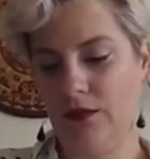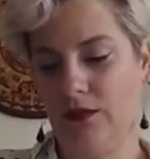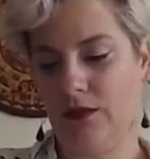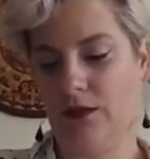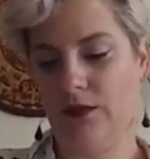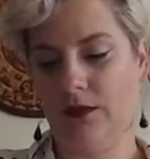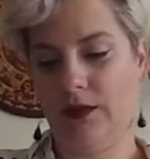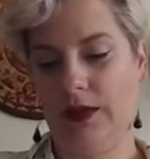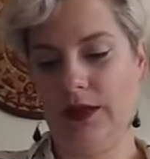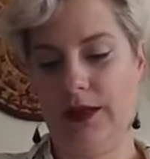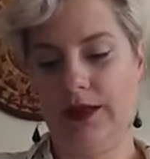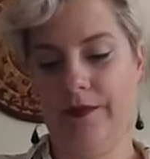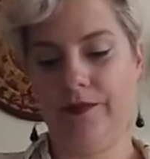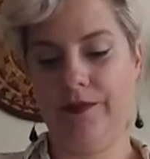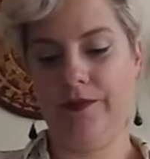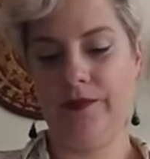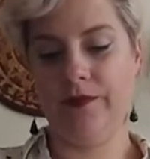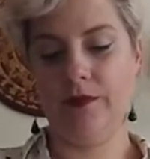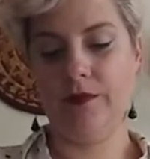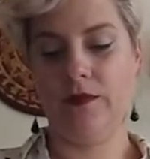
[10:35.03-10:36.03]
Okay.
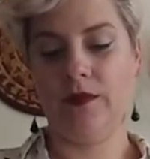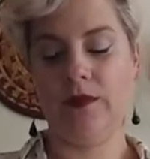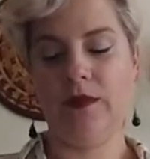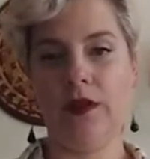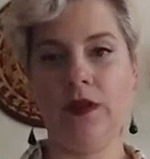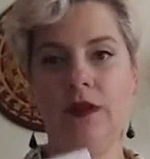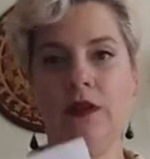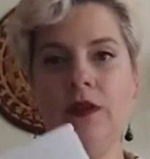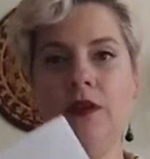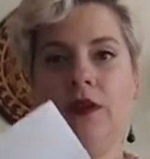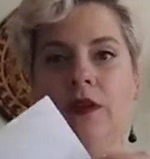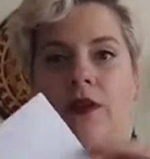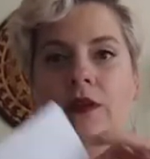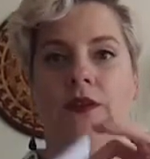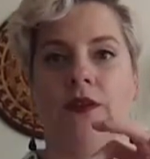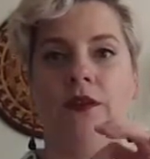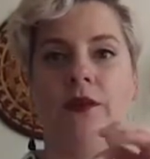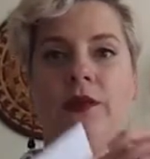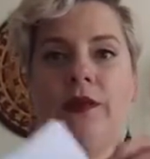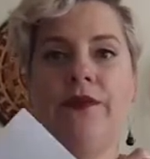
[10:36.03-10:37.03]

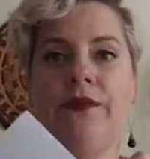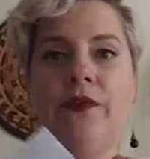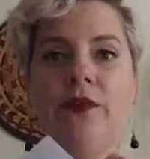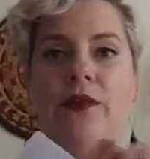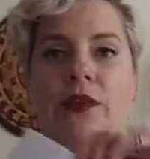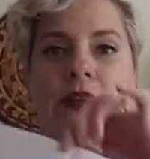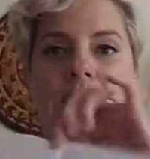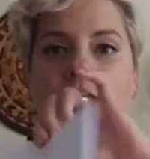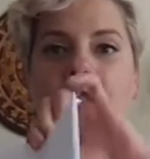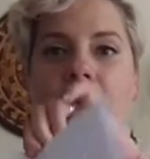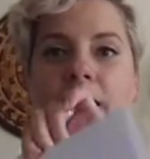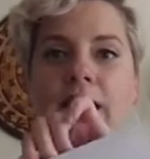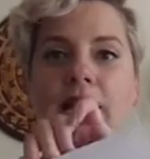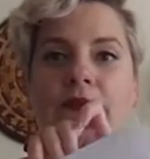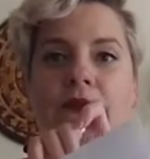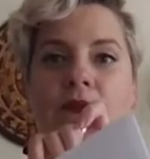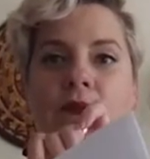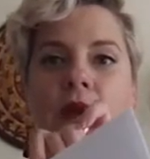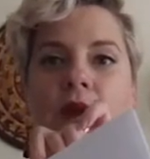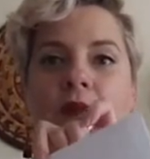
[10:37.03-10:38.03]
So we folded it in
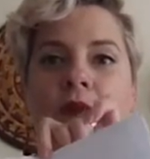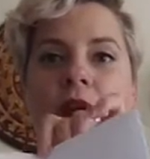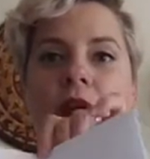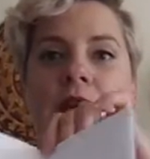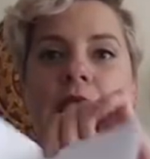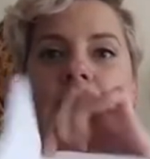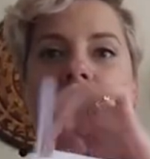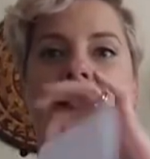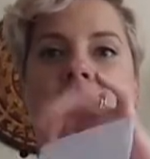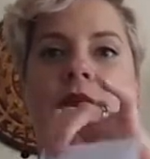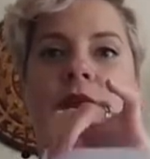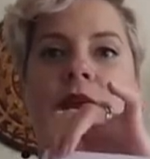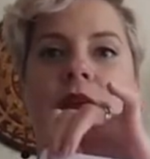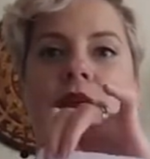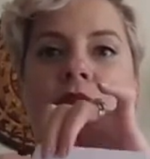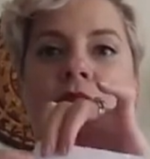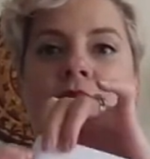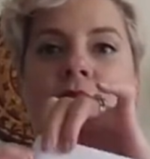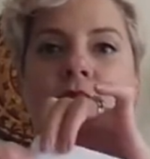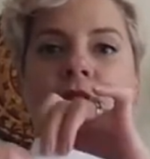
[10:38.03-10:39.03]
half one way and then we
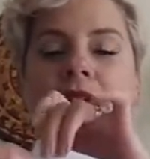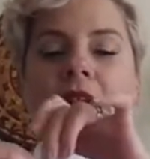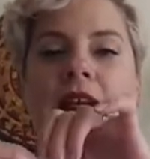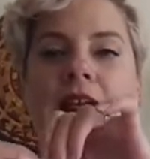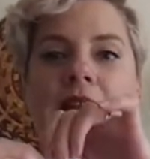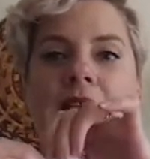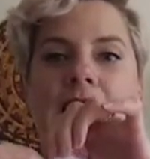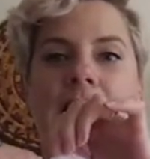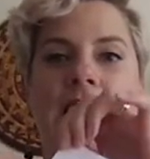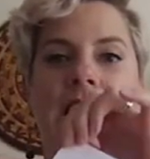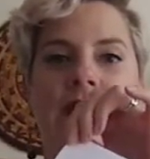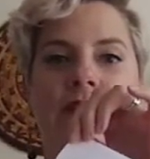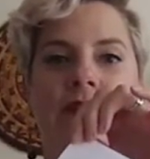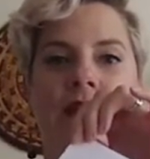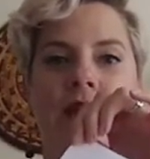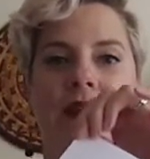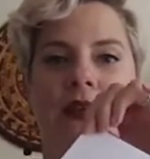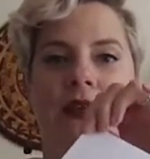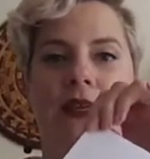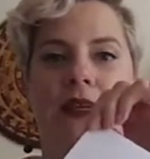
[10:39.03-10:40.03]
folded it in half
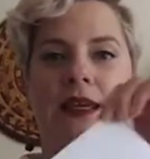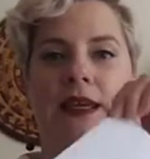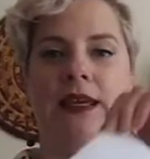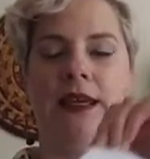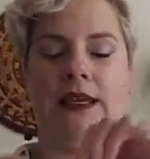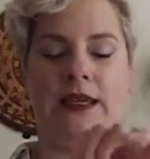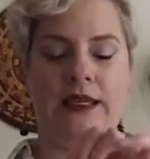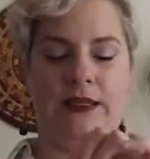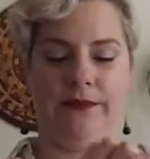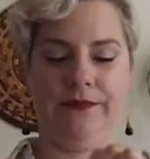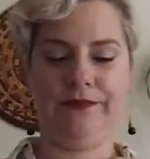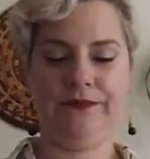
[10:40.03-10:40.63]
again.